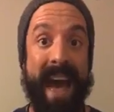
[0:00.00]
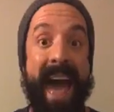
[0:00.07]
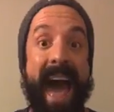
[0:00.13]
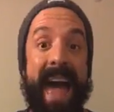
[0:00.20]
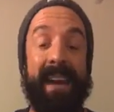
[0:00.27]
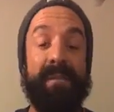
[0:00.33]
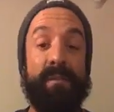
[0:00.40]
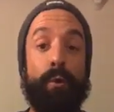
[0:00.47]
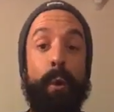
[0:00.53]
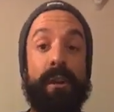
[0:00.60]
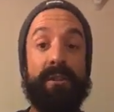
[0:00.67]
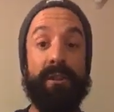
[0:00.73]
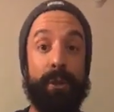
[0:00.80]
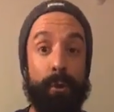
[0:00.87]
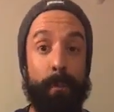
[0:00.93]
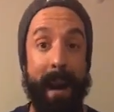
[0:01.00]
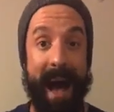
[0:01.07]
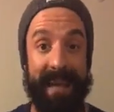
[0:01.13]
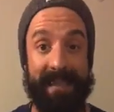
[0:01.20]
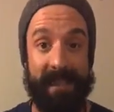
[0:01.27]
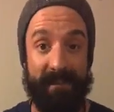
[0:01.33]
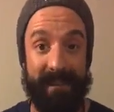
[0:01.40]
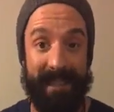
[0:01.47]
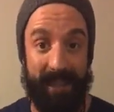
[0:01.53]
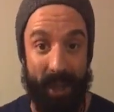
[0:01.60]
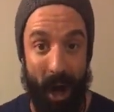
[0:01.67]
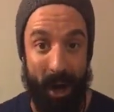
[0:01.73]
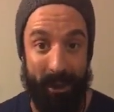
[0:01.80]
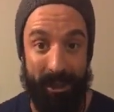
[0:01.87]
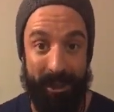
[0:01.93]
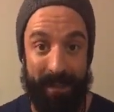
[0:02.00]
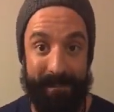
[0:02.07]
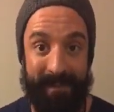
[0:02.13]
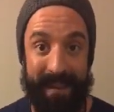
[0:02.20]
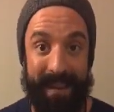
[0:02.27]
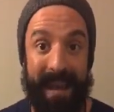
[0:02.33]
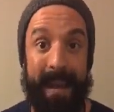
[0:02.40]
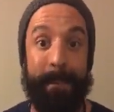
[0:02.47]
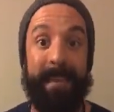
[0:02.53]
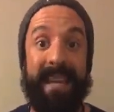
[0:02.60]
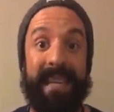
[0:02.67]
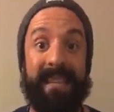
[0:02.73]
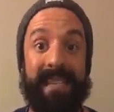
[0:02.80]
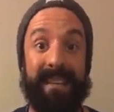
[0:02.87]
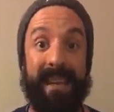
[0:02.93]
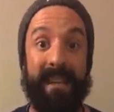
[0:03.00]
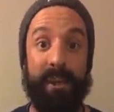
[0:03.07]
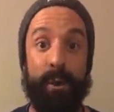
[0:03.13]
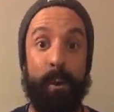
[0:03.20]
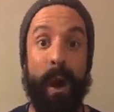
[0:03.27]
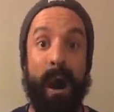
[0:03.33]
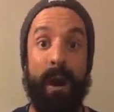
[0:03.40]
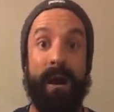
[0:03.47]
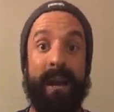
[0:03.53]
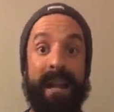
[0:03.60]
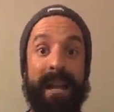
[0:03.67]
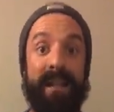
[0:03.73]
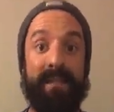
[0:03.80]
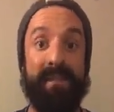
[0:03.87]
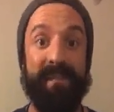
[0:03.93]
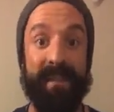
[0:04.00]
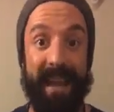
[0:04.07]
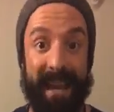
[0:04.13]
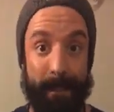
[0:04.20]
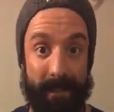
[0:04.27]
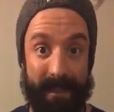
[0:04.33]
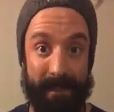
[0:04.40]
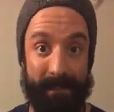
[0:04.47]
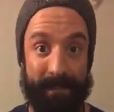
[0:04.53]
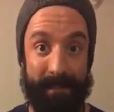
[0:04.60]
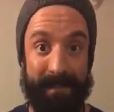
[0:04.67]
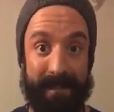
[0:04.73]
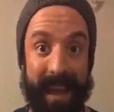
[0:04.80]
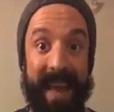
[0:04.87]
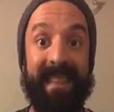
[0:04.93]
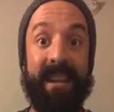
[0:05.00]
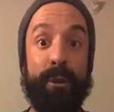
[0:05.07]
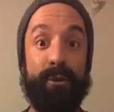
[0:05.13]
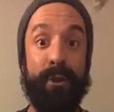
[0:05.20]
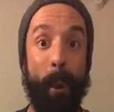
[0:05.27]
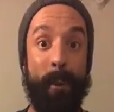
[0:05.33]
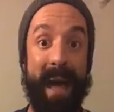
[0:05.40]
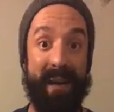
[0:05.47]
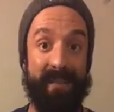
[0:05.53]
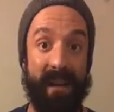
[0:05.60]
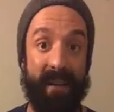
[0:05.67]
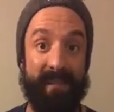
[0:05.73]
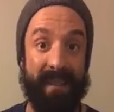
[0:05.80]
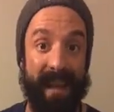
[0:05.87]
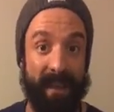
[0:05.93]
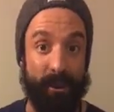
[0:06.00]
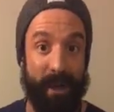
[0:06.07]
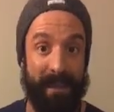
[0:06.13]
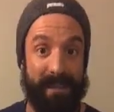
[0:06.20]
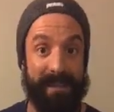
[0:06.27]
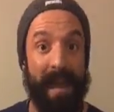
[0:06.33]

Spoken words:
And if you are too positively charged, it means that you are inflamed and that you don't have enough electrons.